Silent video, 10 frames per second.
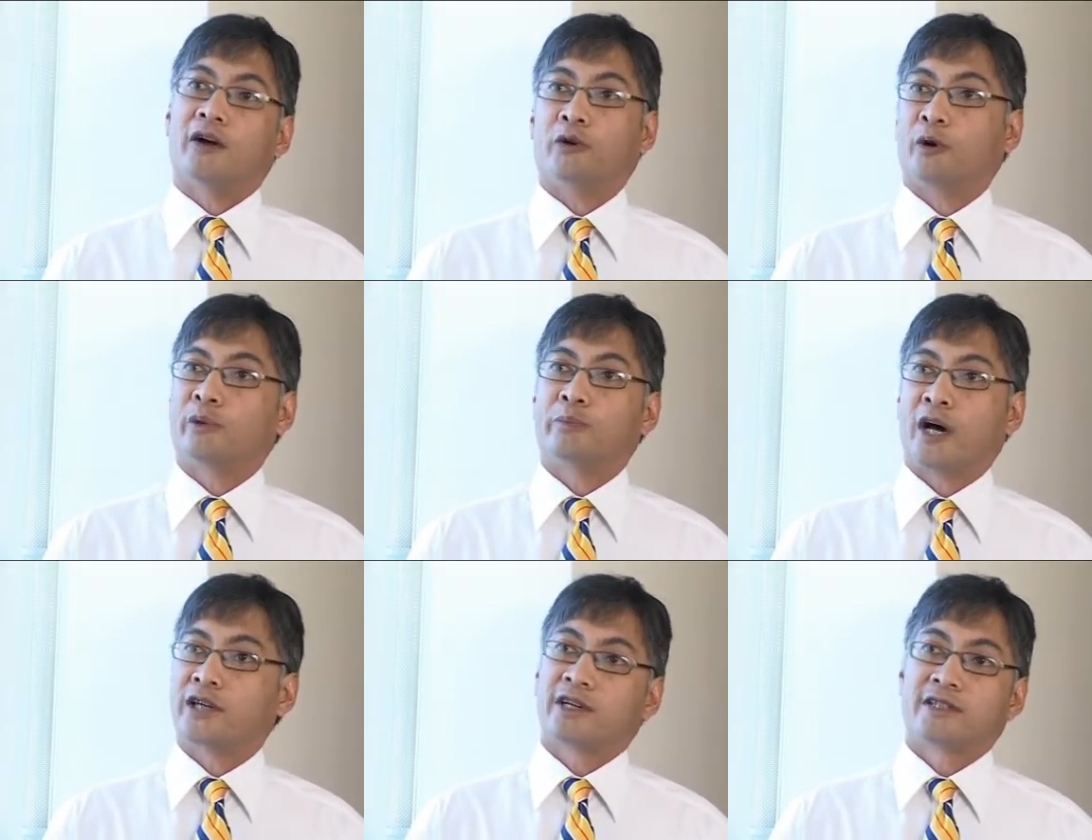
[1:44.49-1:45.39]
our normal
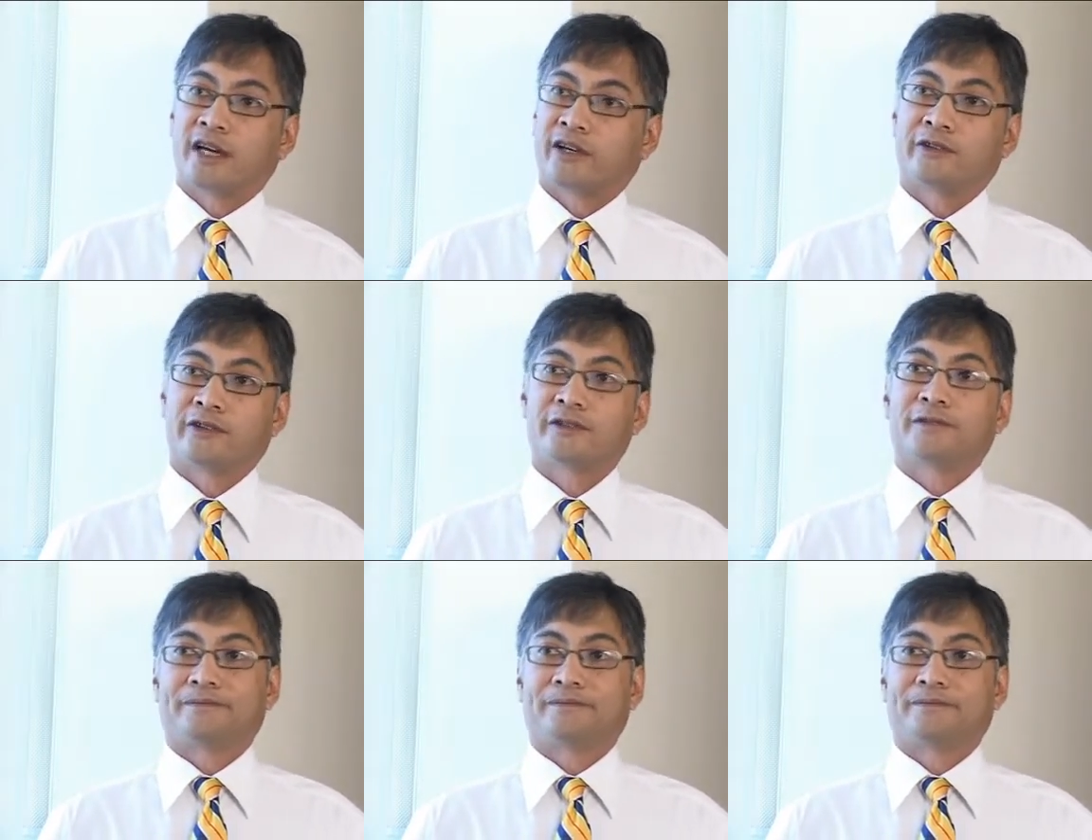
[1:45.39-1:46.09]
project cycles.